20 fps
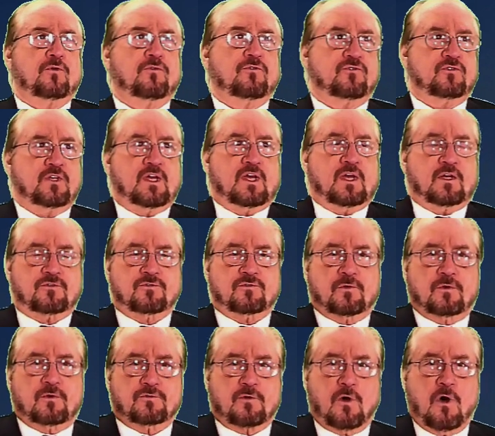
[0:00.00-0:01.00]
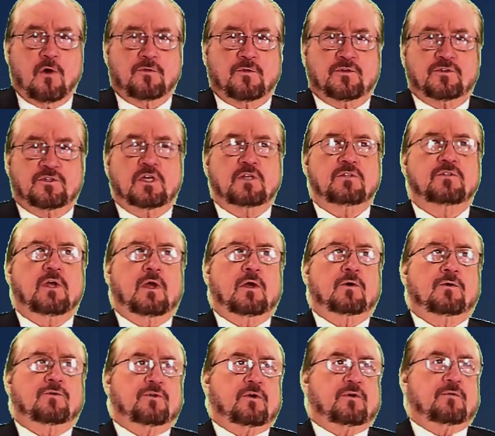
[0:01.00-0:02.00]
six, there's all the
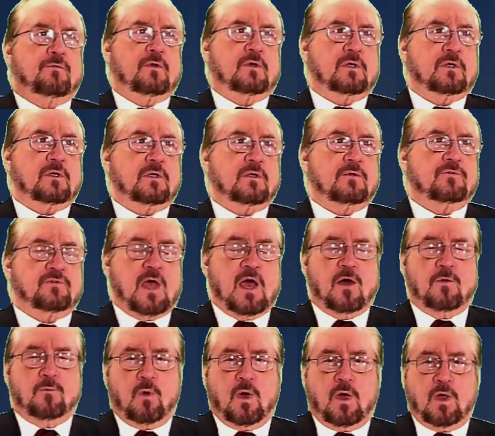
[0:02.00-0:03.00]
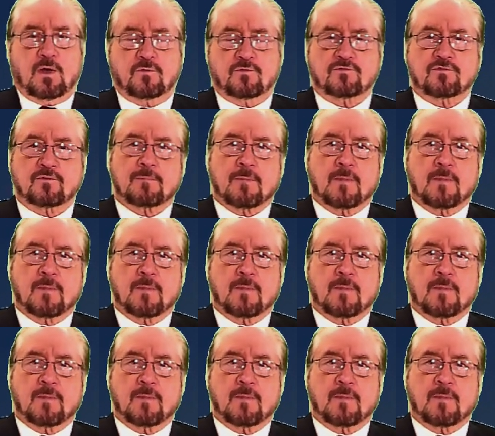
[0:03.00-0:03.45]
details of the sound waves